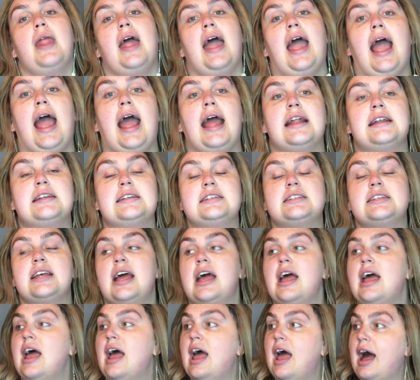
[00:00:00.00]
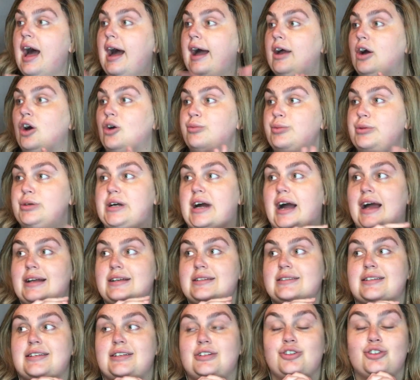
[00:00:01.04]
And I hope you
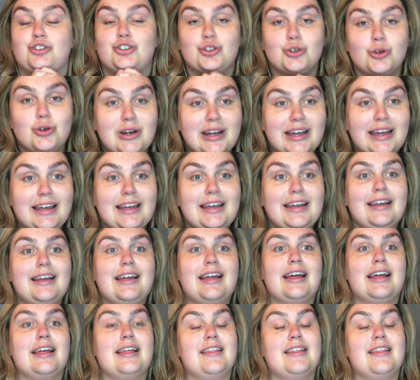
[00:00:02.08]
guys enjoy.